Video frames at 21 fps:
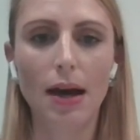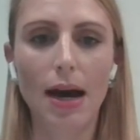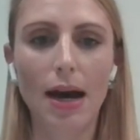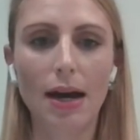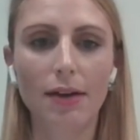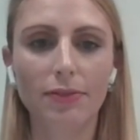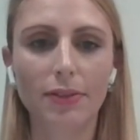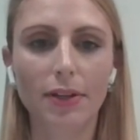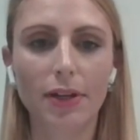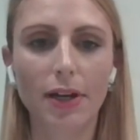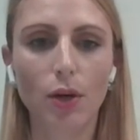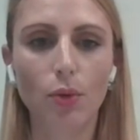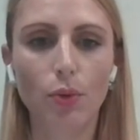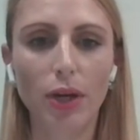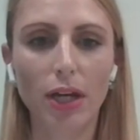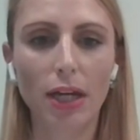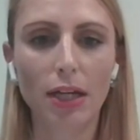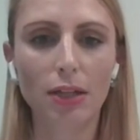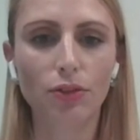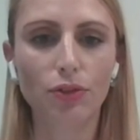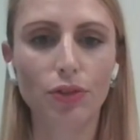After a
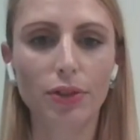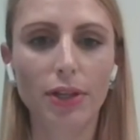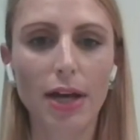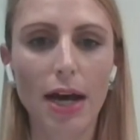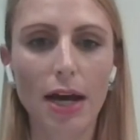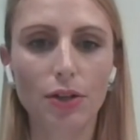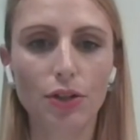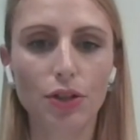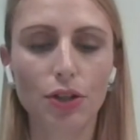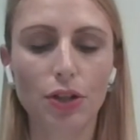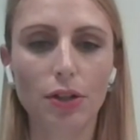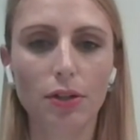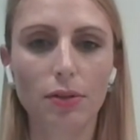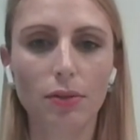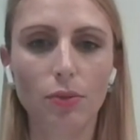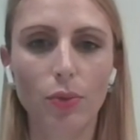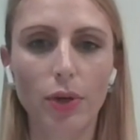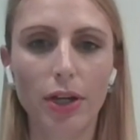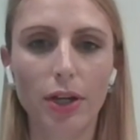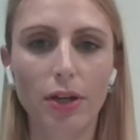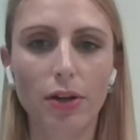quick
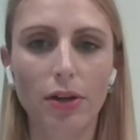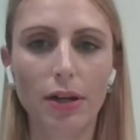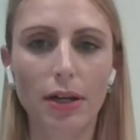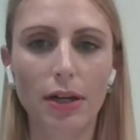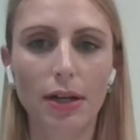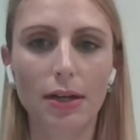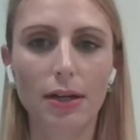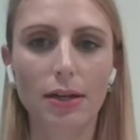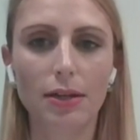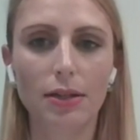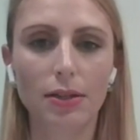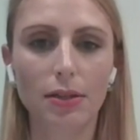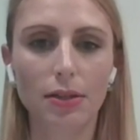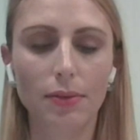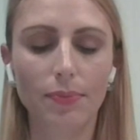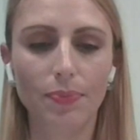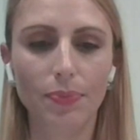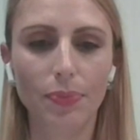introduction, we're going to